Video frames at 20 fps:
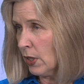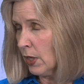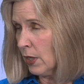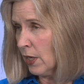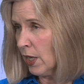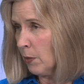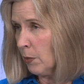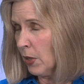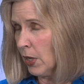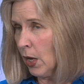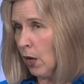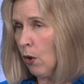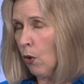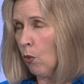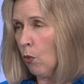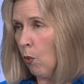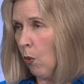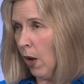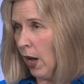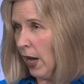anemia.
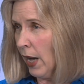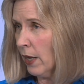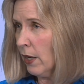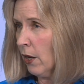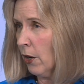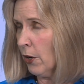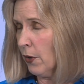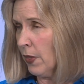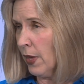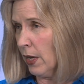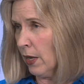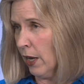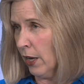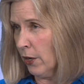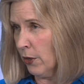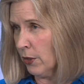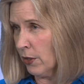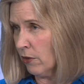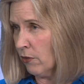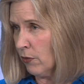Why are they
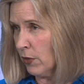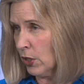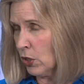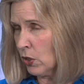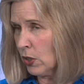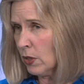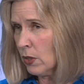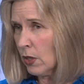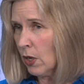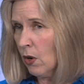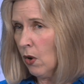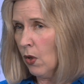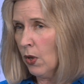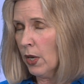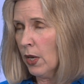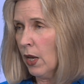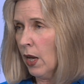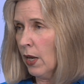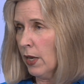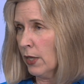iron deficient?
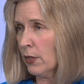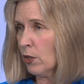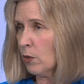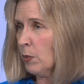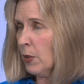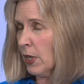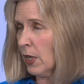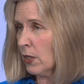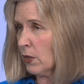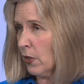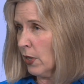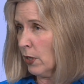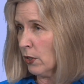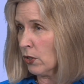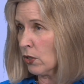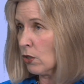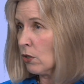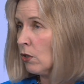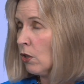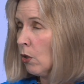Is it because they are
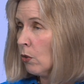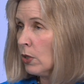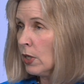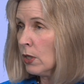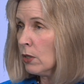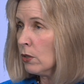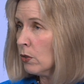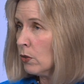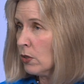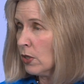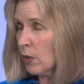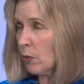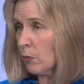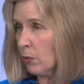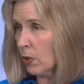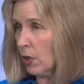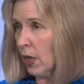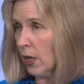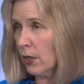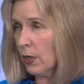slowly losing
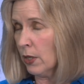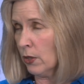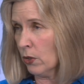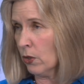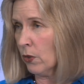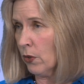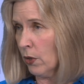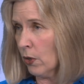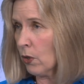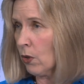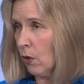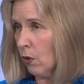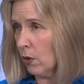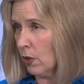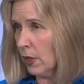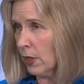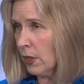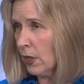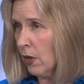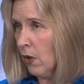blood into their
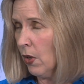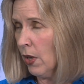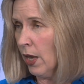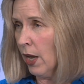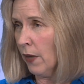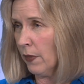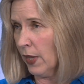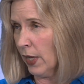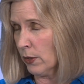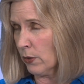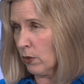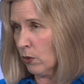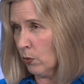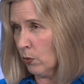colon, and that's the